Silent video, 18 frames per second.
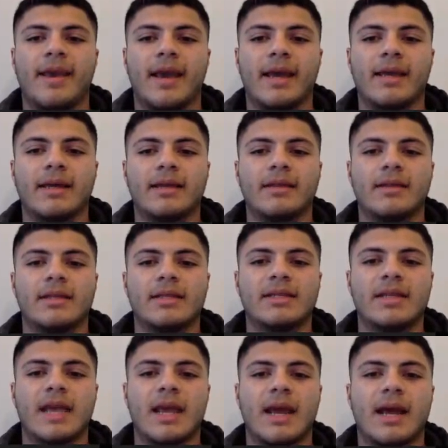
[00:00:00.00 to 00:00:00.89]
And then the
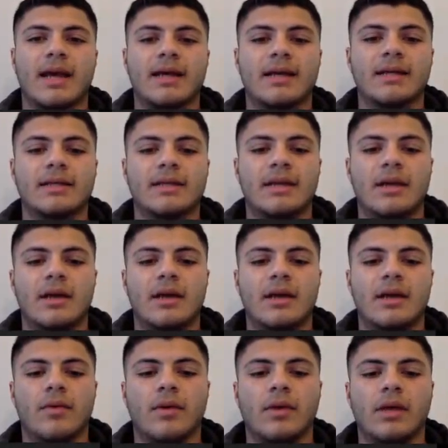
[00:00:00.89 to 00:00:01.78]
state has
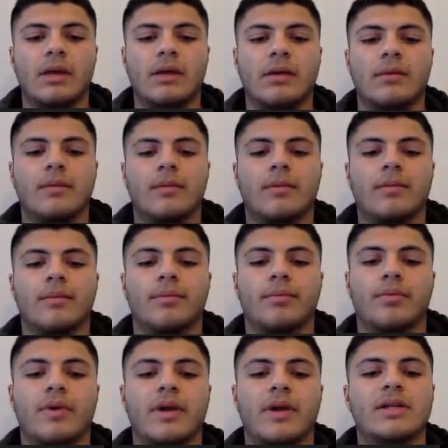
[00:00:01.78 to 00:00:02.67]
really
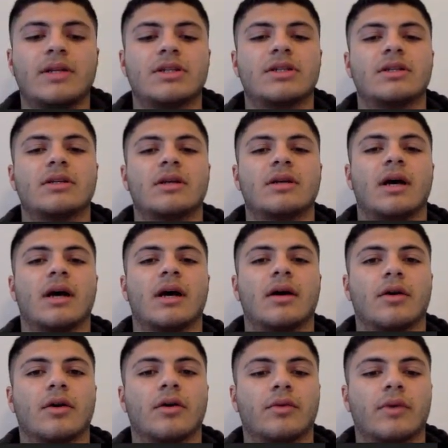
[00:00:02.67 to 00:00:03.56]
preached
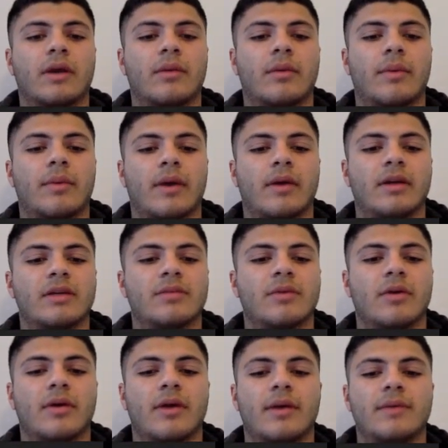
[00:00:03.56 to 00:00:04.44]
earthquake preparedness
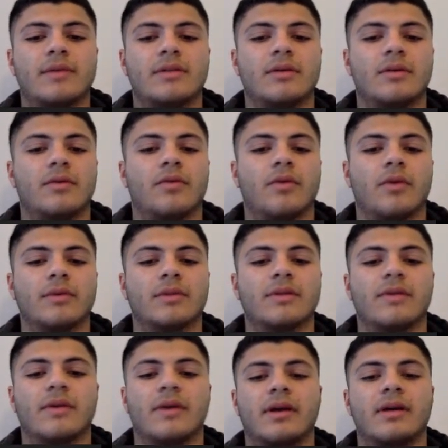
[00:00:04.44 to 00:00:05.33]
programs to inform
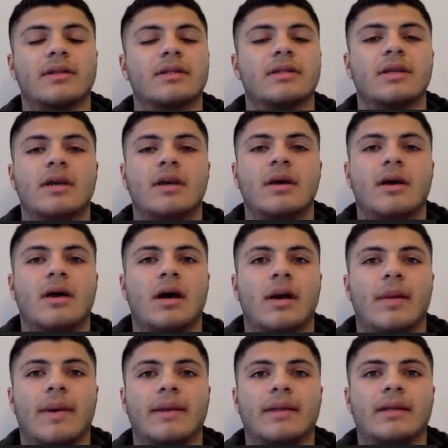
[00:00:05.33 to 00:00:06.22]
civilians
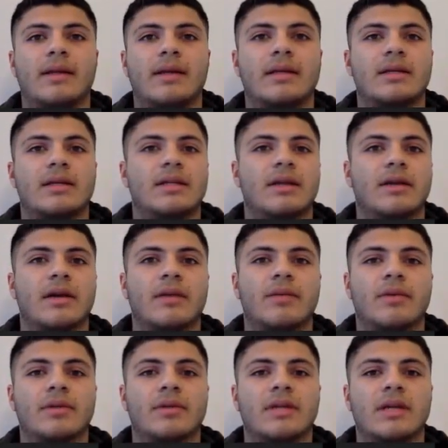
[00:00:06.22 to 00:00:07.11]
about the necessary
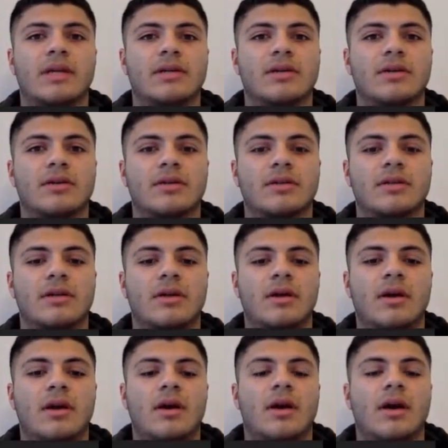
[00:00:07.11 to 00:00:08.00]
procedures
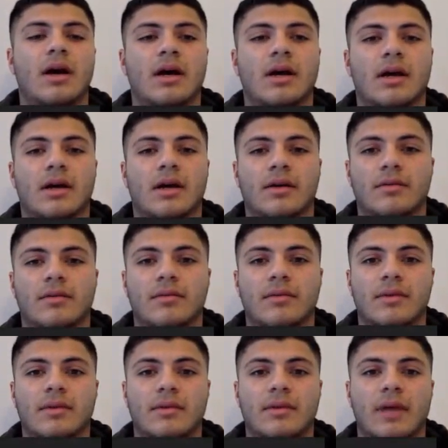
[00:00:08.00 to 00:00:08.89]
uh,
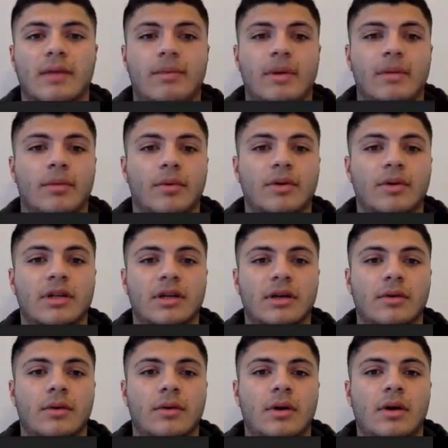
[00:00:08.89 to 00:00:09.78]
that people would
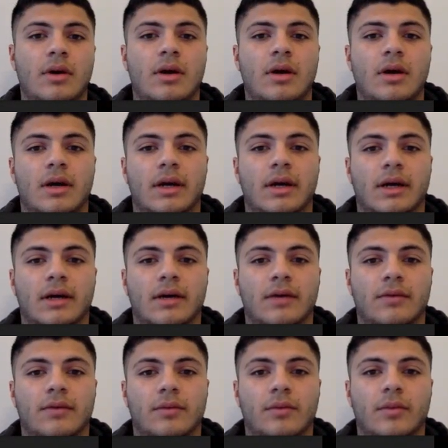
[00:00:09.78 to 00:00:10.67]
do
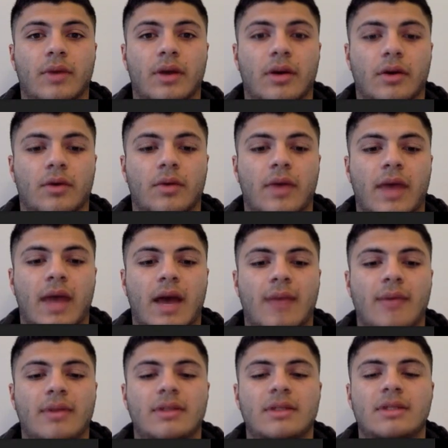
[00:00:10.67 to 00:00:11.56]
when an earthquake
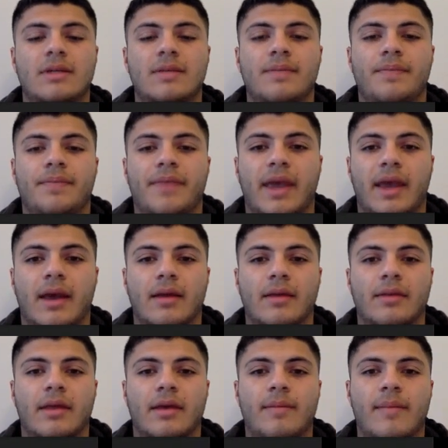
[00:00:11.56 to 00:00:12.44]
happens.
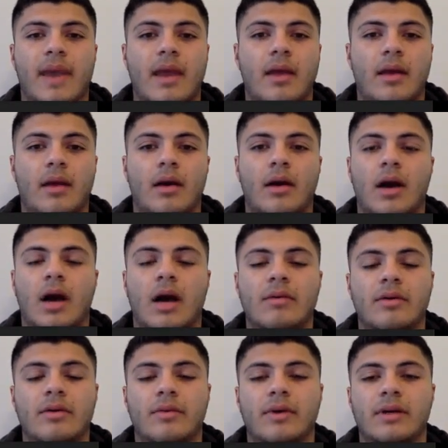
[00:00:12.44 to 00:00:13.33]
And the main
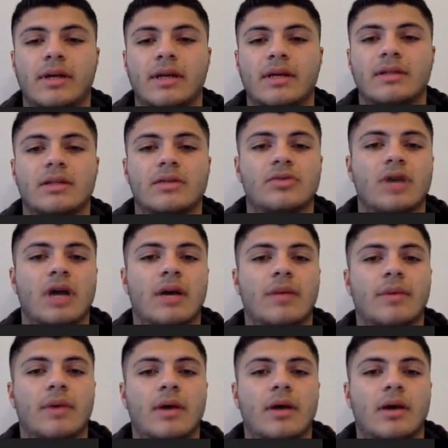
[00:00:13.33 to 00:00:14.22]
common one is to
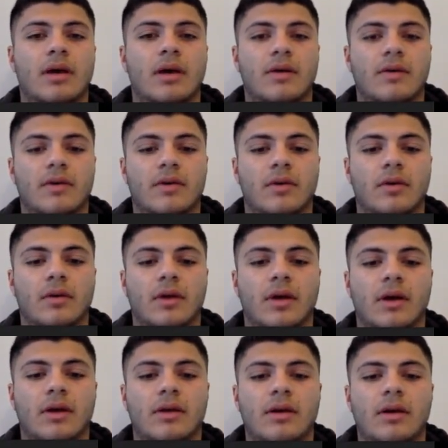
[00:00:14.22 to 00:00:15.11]
drop, cover, and hold
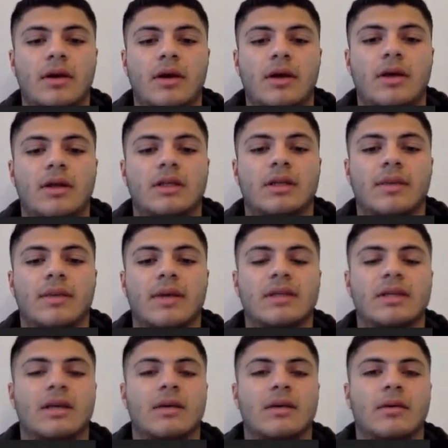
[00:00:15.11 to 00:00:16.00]
on. So
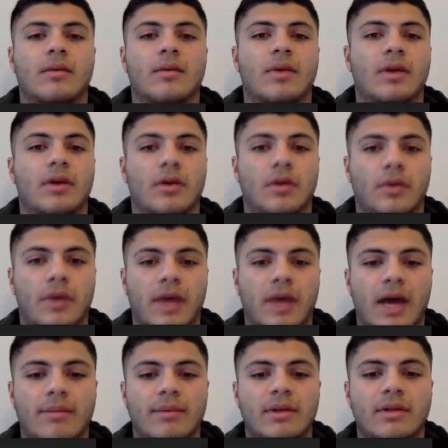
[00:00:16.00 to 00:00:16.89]
basically, when an earthquake
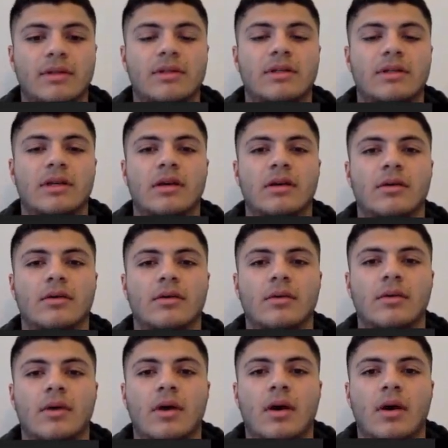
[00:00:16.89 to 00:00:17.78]
happens,
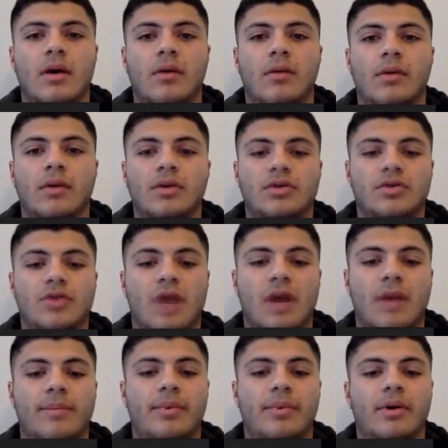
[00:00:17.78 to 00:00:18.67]
you would
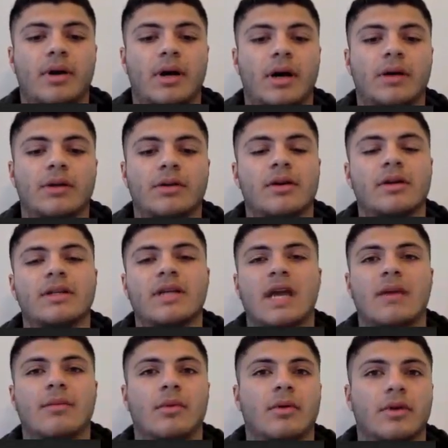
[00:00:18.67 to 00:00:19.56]
drop under a
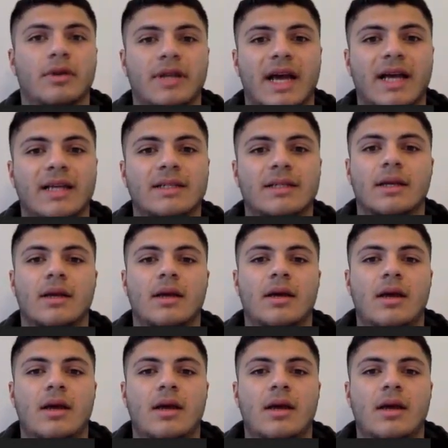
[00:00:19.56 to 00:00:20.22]
table or desk.